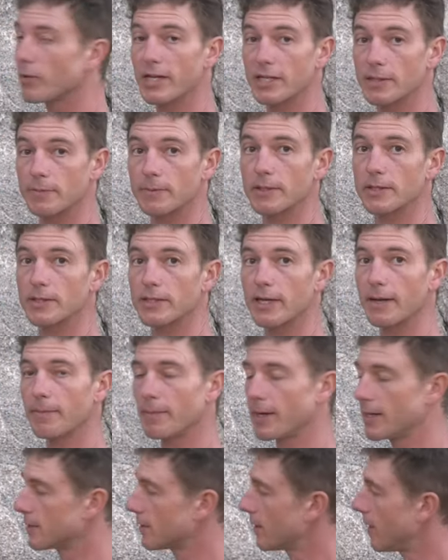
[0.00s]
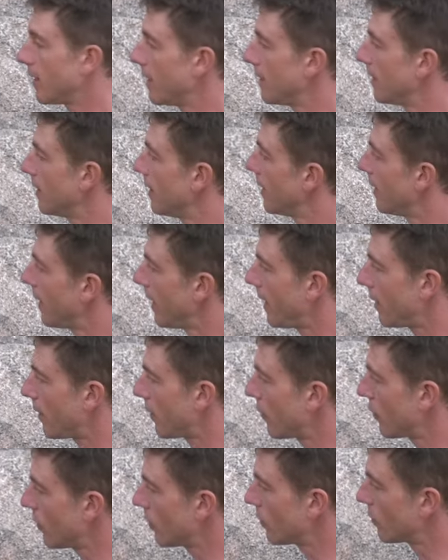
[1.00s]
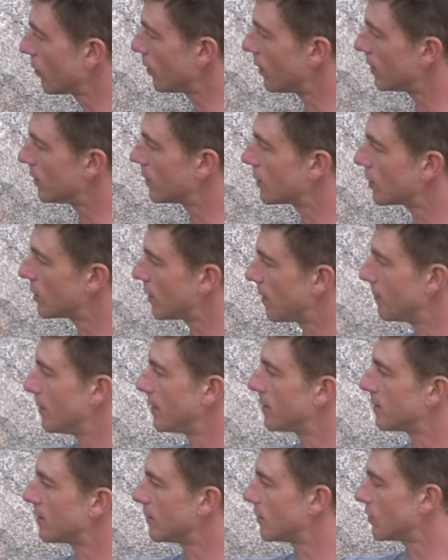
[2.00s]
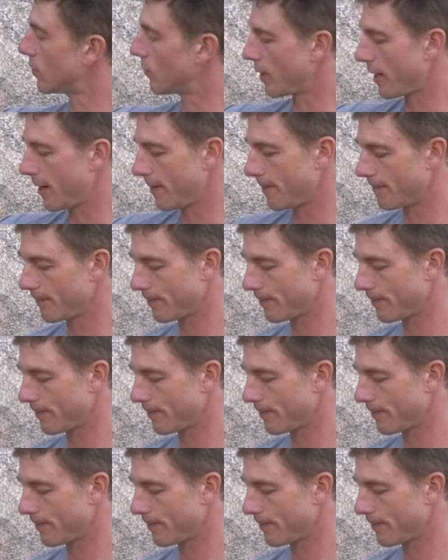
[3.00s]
placements side by side and a third one some distance away.